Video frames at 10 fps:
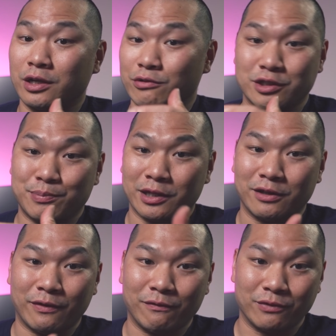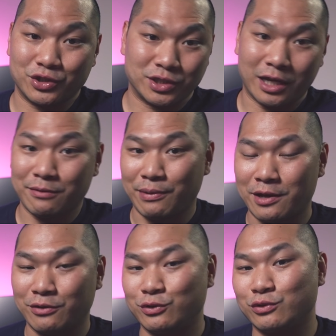irrespective of which side
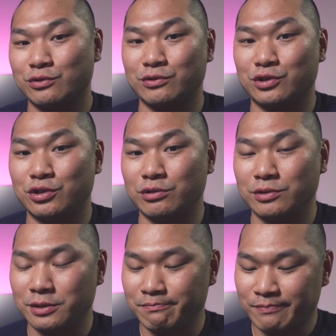panel users choose.